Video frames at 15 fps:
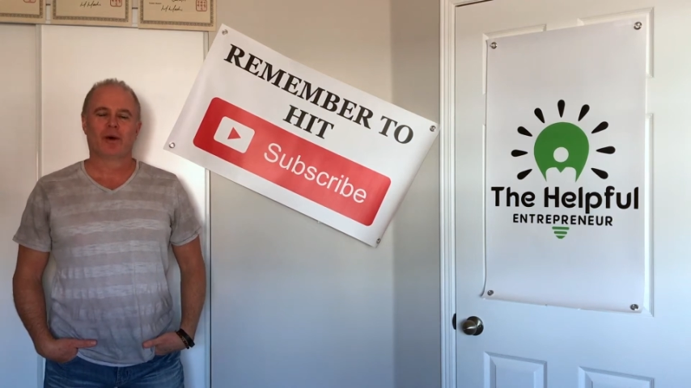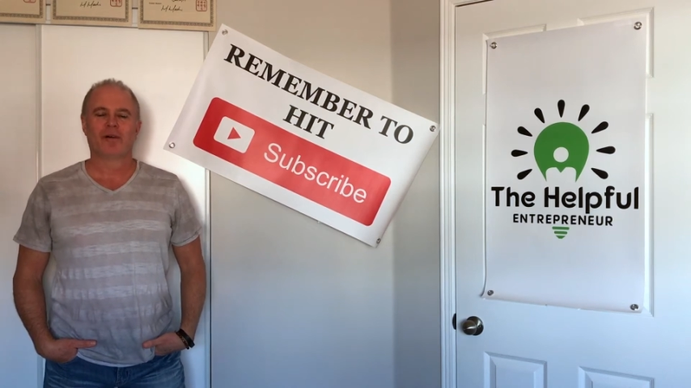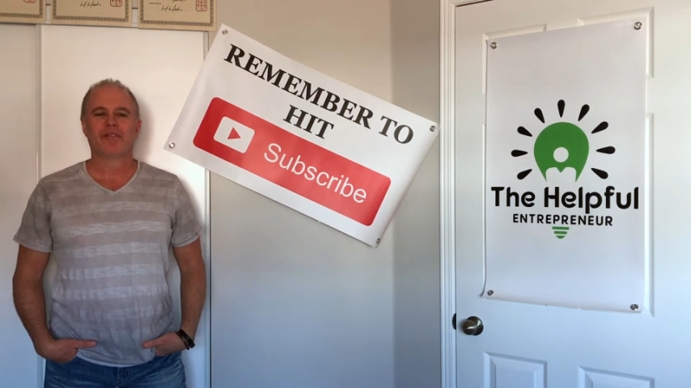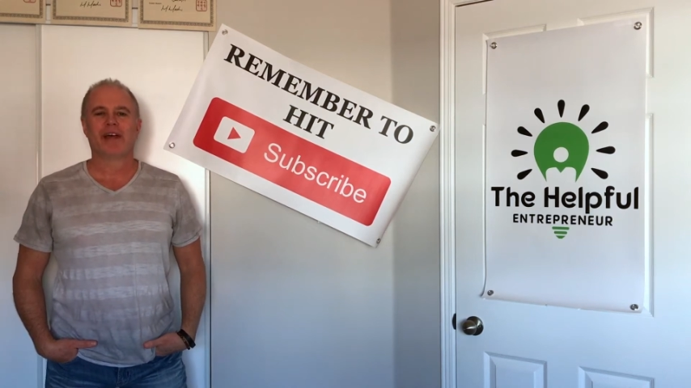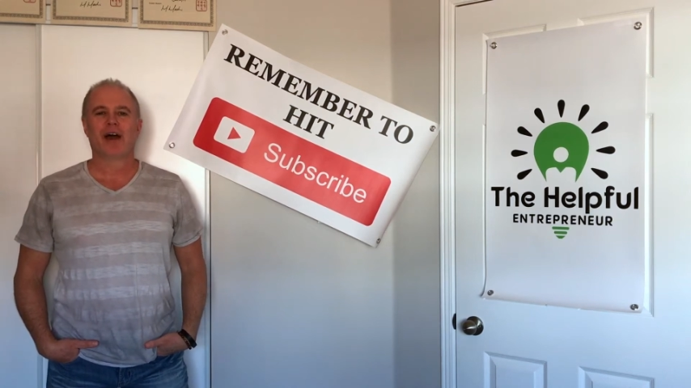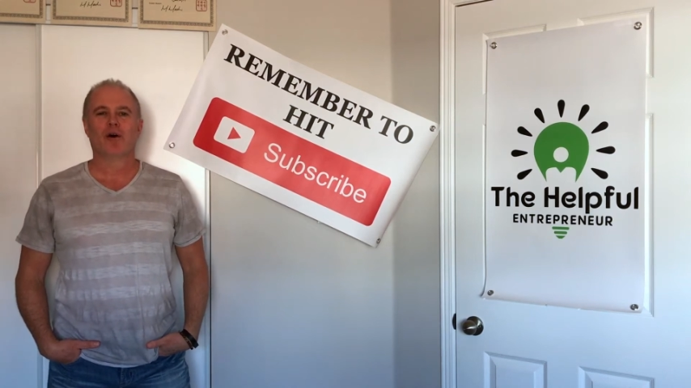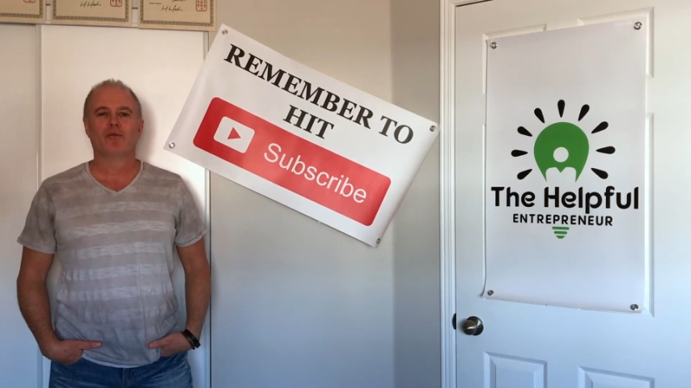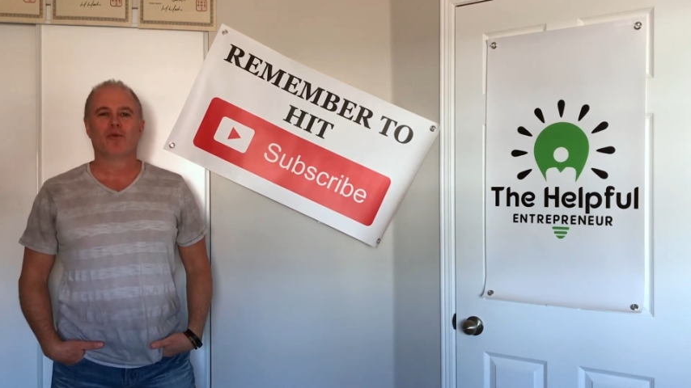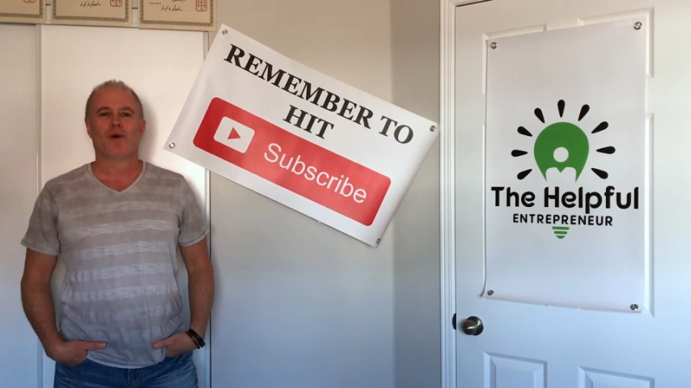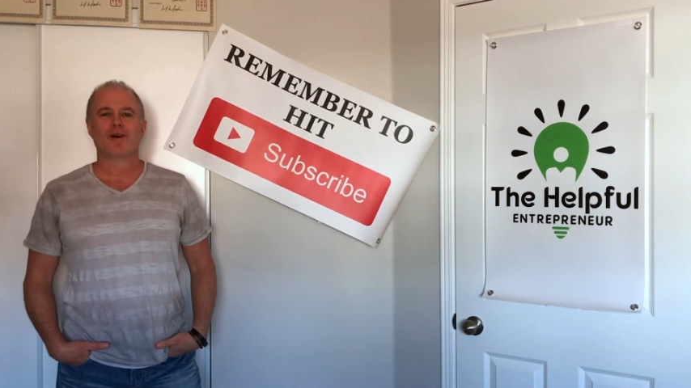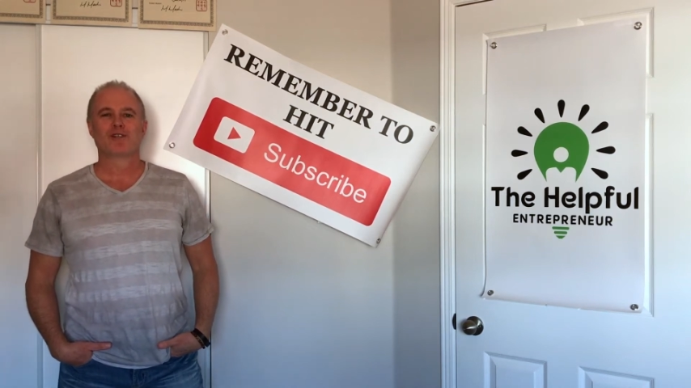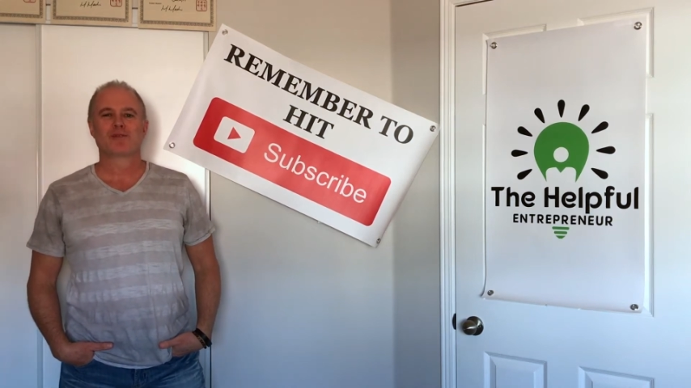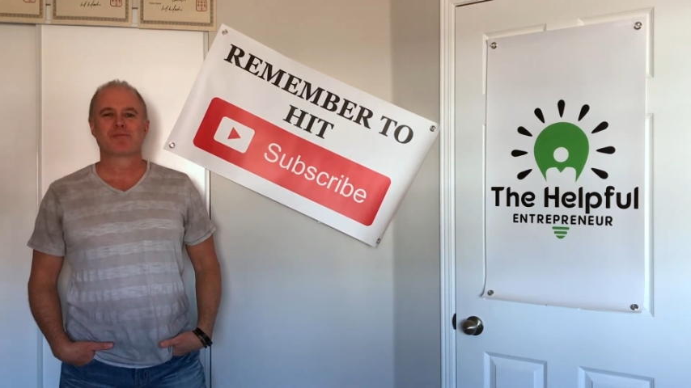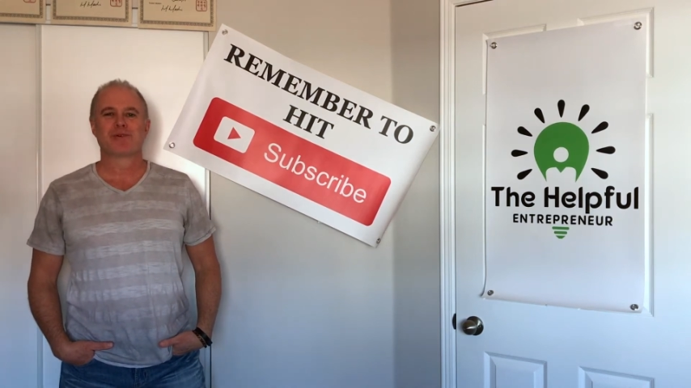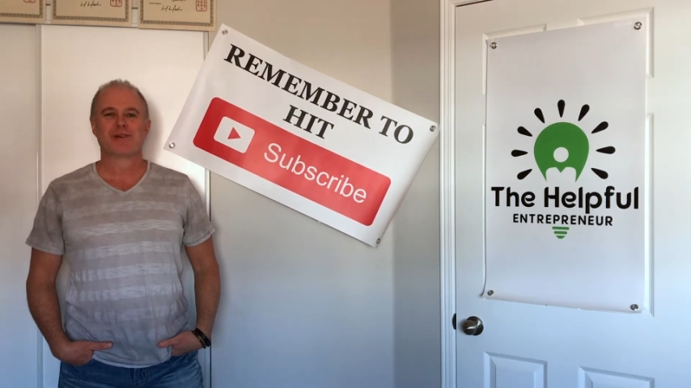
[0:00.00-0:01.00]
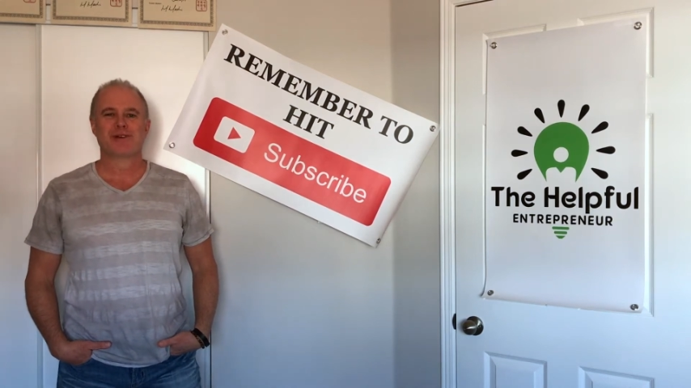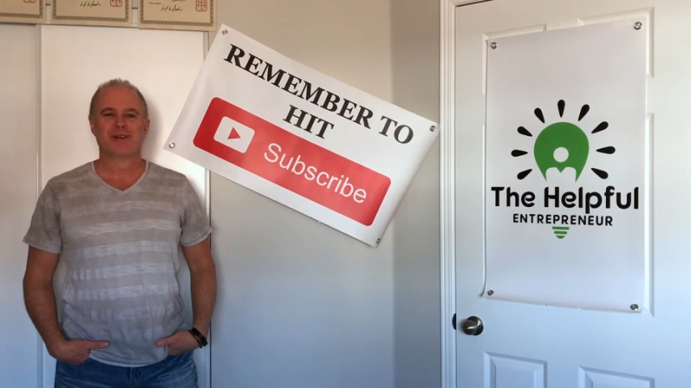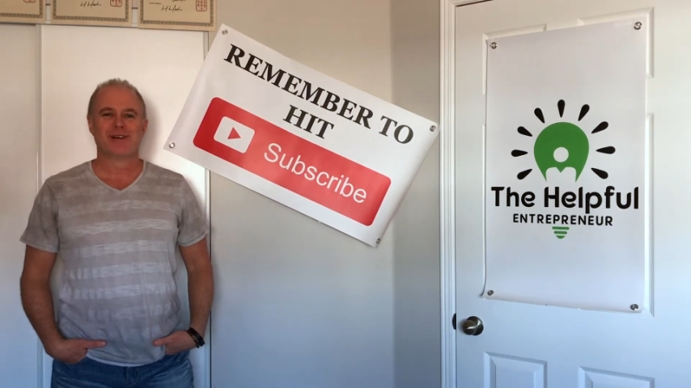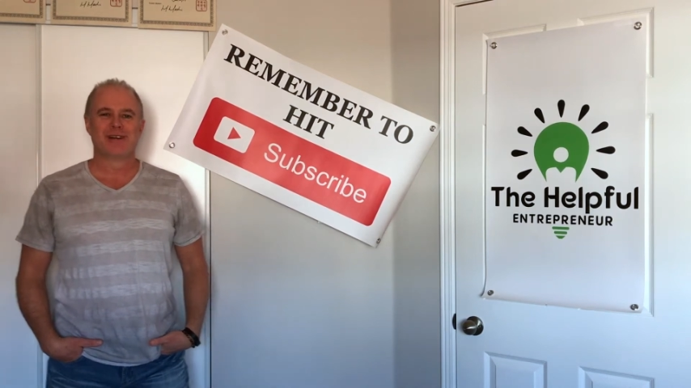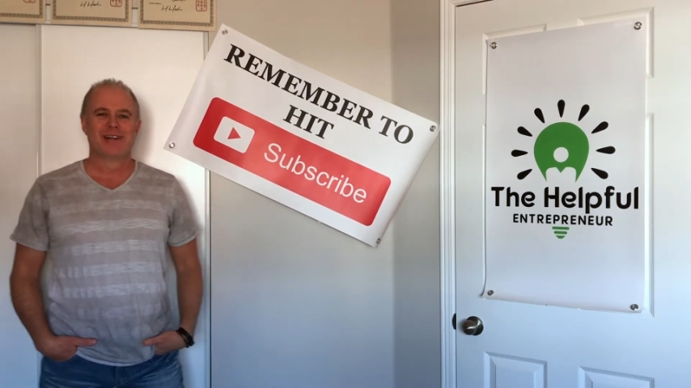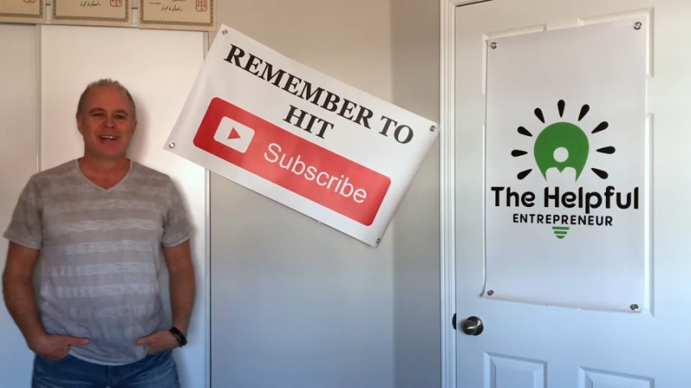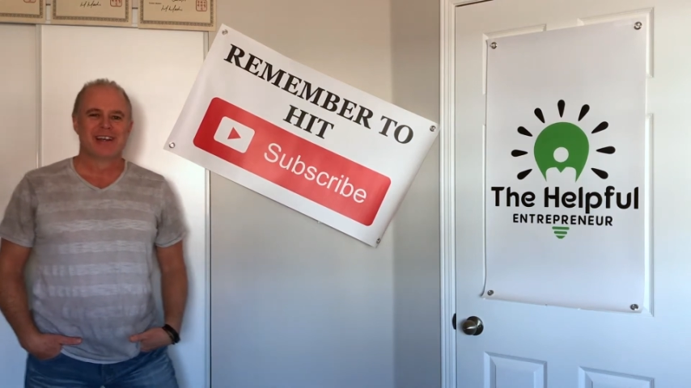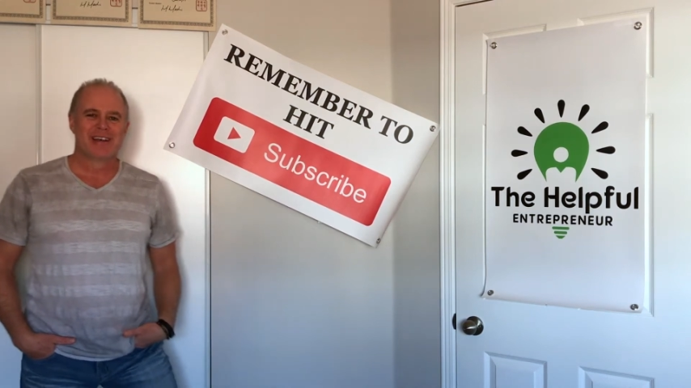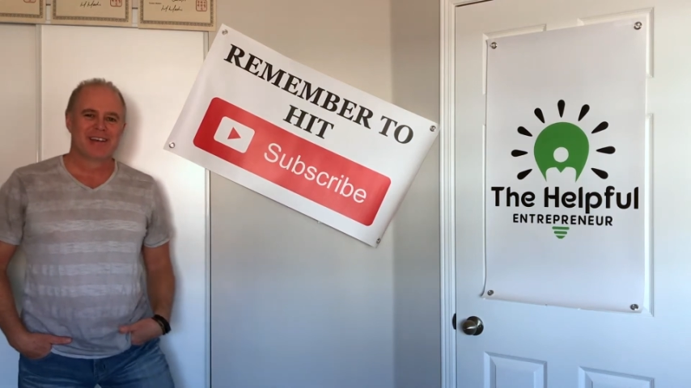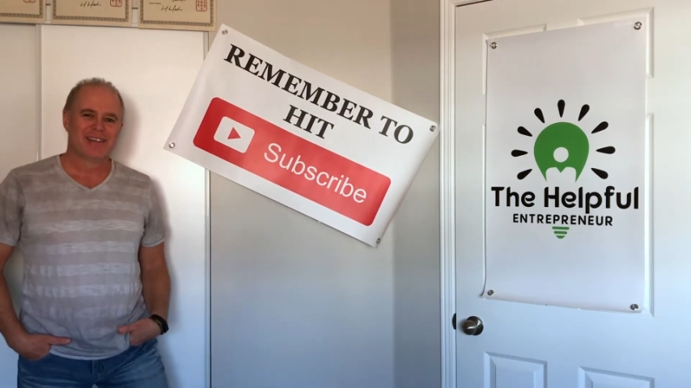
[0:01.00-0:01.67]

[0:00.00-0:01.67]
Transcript: of The Helpful Entrepreneur.